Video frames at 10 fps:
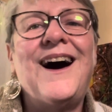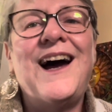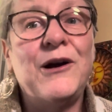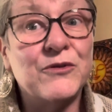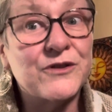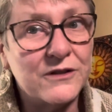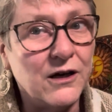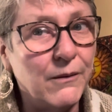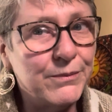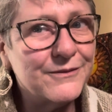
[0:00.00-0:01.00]
I will
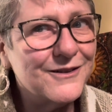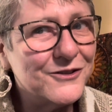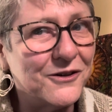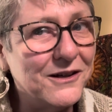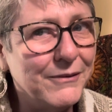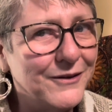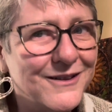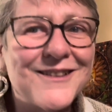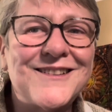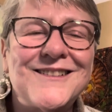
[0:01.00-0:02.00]
stop talking about
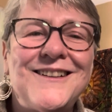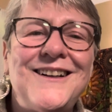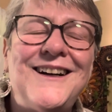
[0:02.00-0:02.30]
this.